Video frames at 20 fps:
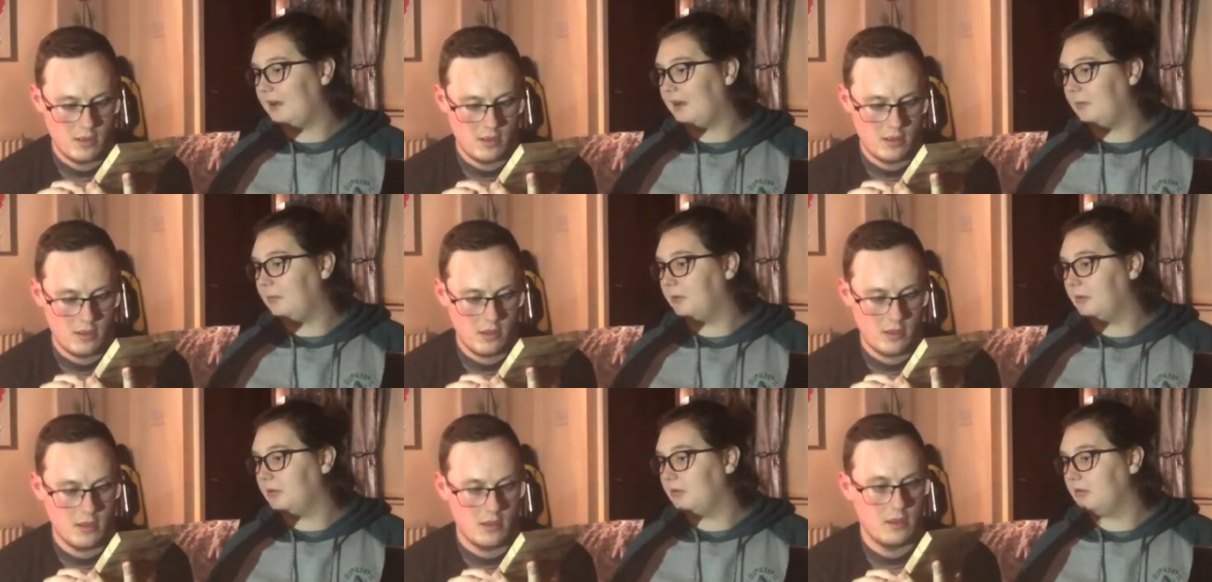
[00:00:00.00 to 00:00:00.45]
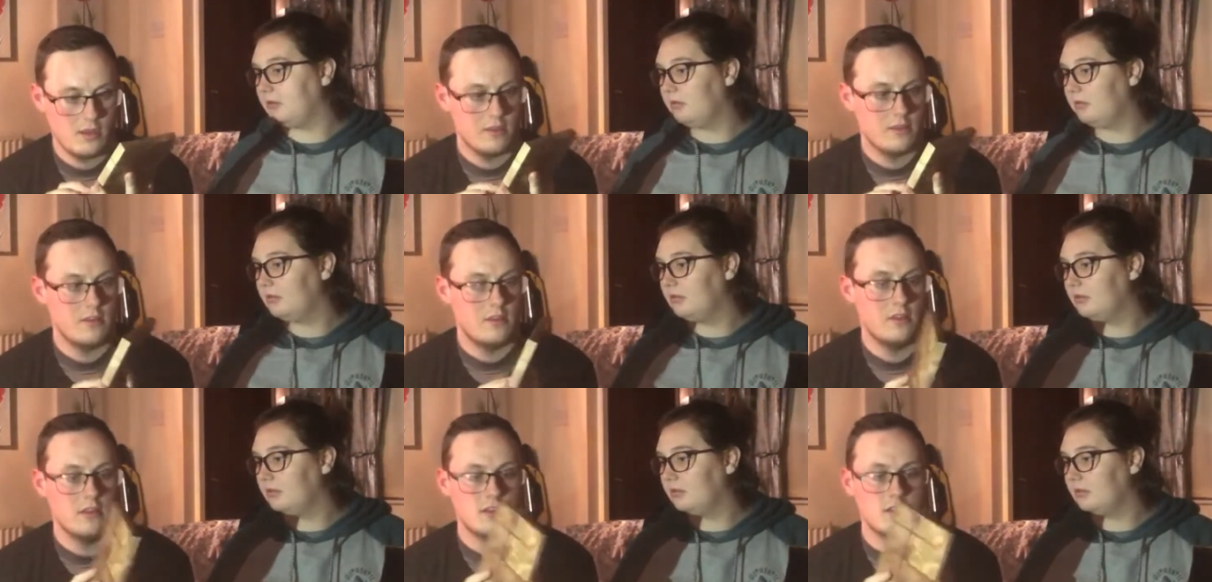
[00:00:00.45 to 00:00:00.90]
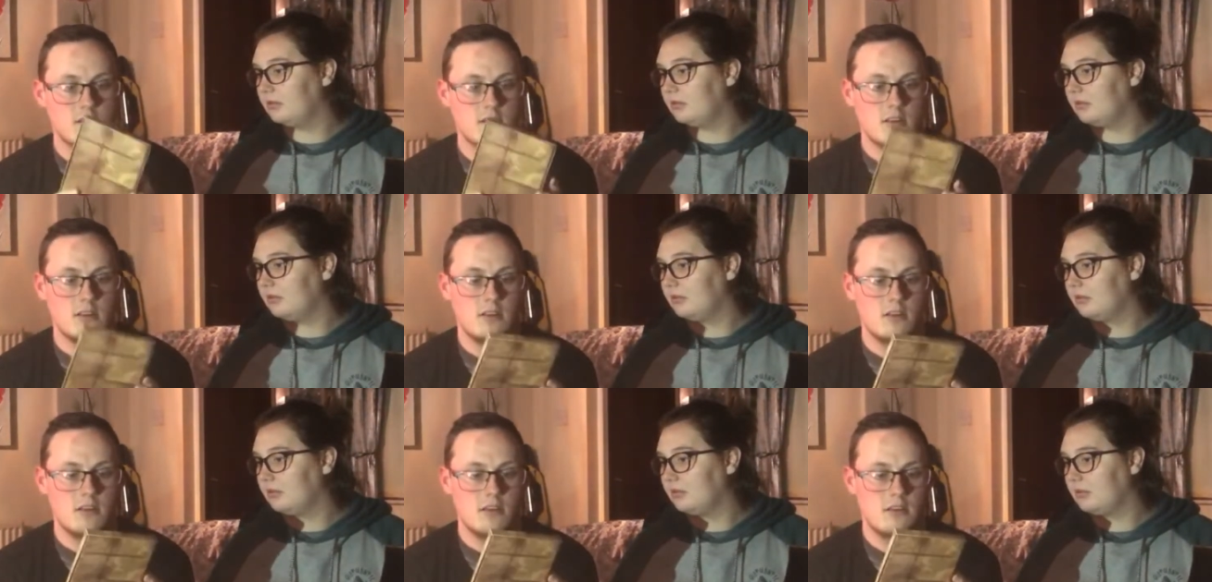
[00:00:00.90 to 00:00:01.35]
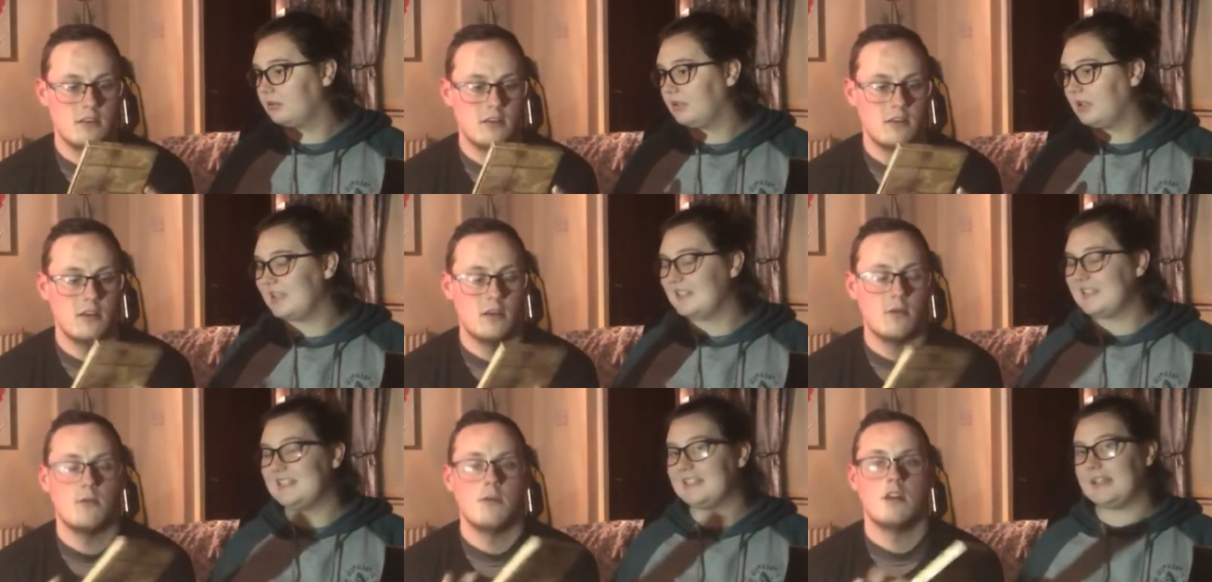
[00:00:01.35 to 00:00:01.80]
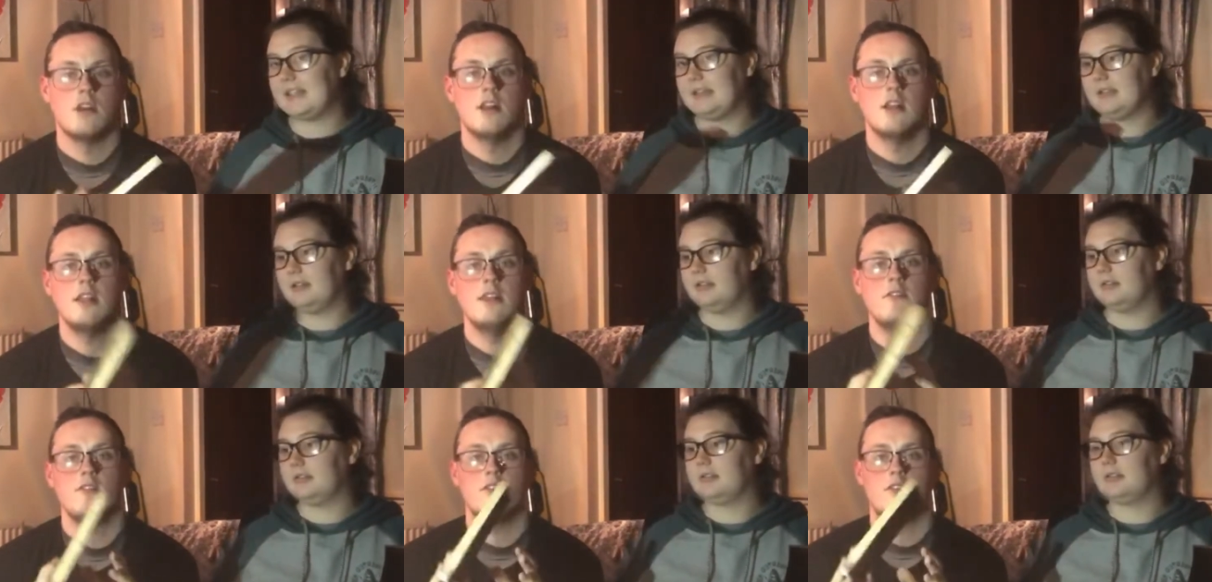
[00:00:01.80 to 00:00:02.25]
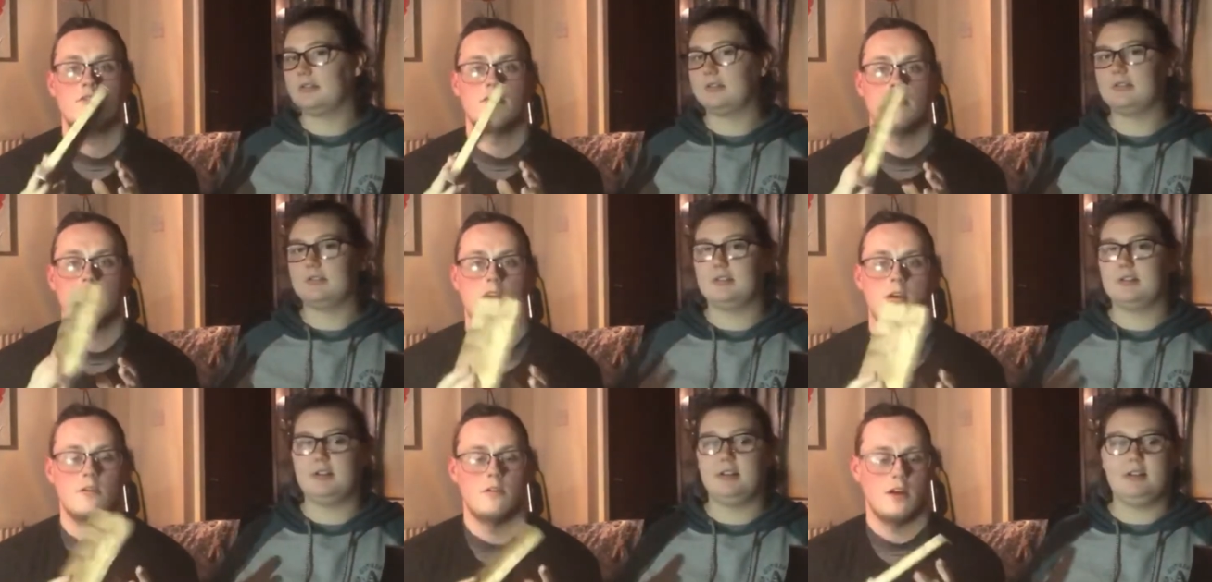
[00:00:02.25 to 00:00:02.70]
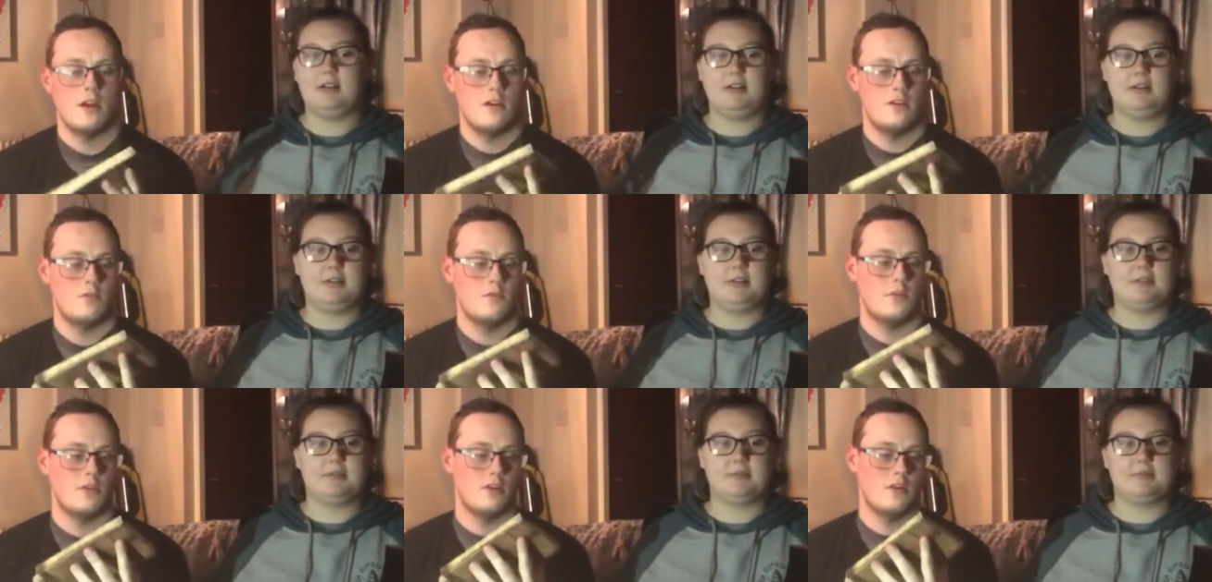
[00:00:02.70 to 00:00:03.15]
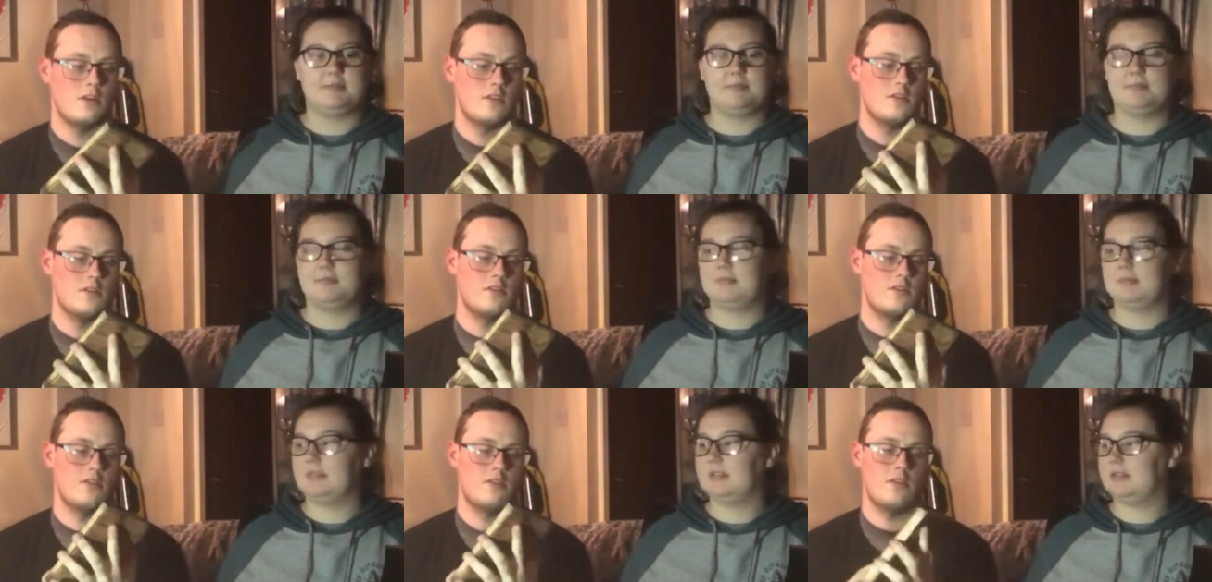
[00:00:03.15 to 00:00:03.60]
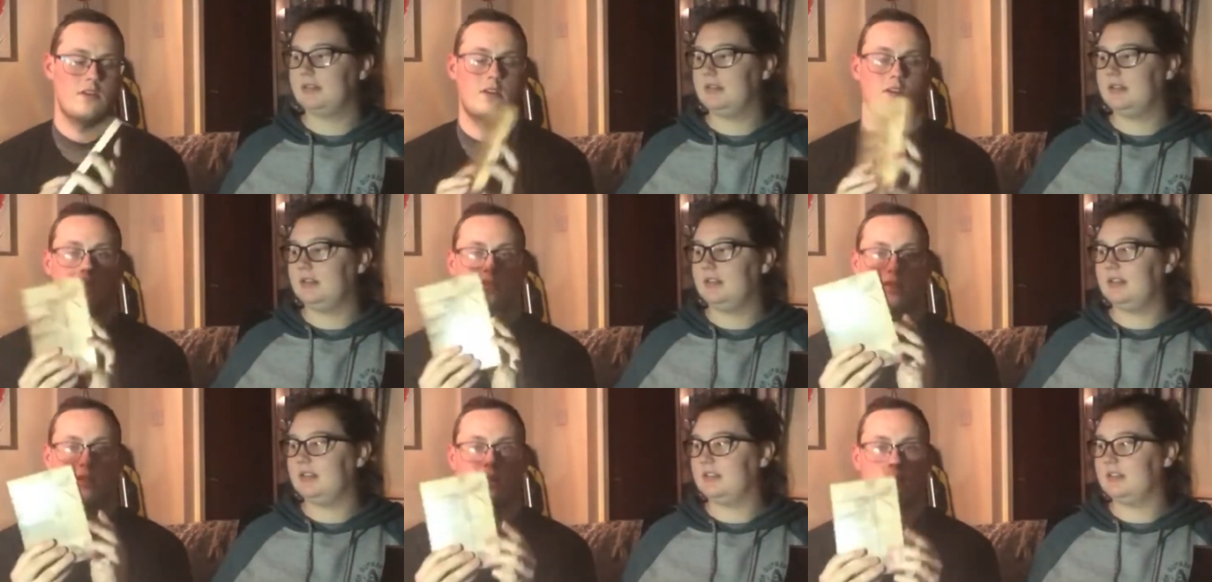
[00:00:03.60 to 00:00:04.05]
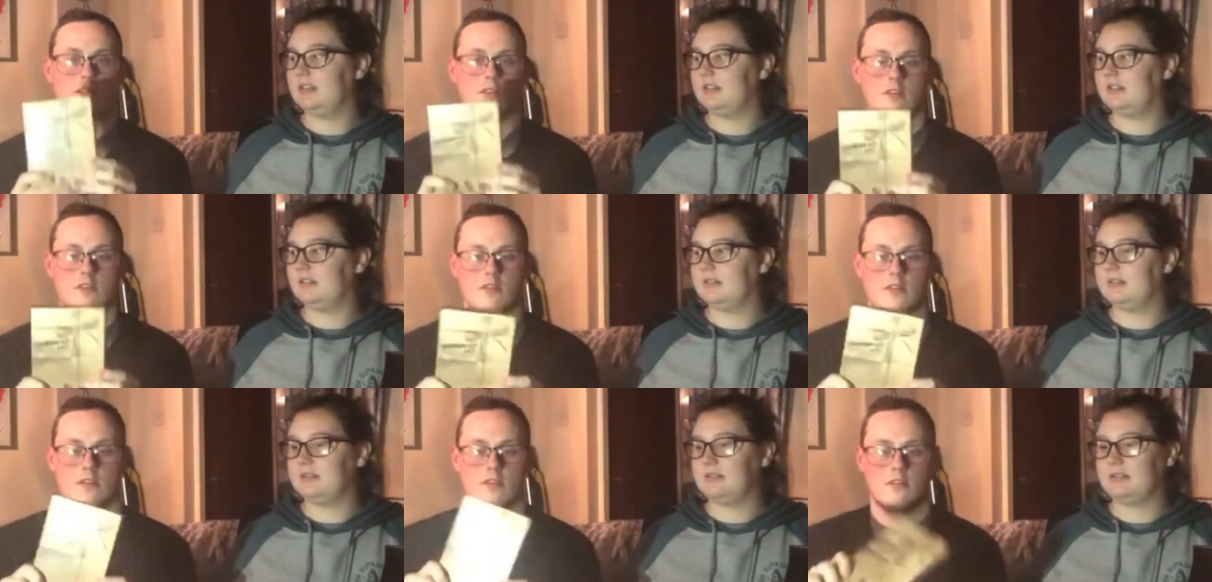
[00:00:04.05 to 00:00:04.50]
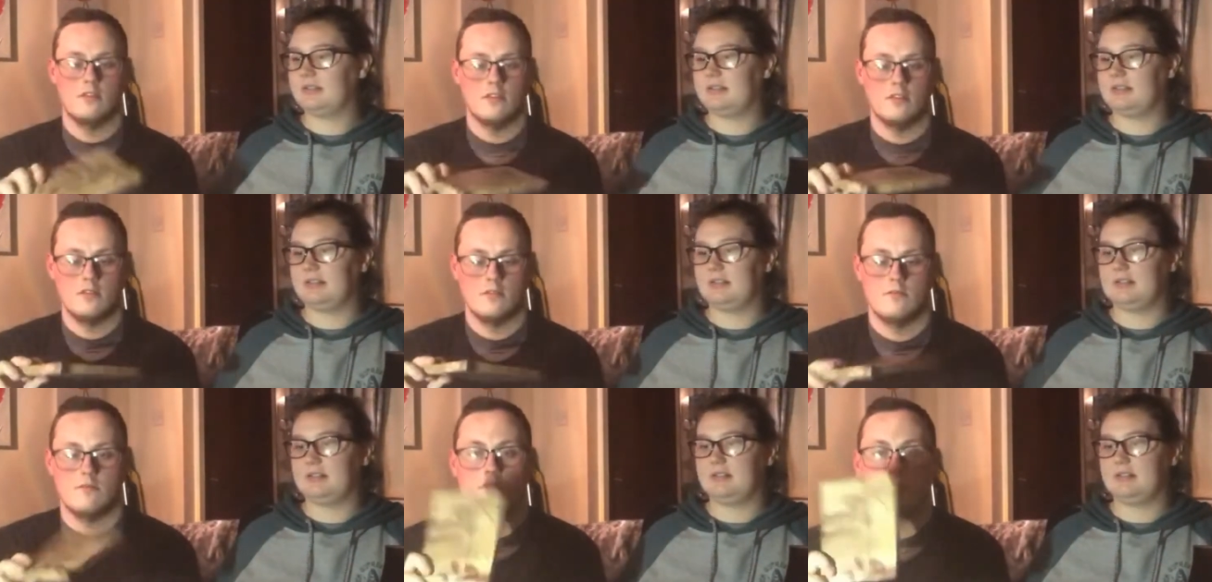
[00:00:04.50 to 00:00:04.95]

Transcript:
Speaker 1: that one. That's sealed.
Speaker 2: We're going to leave this for now, guys, because it's sealed and I don't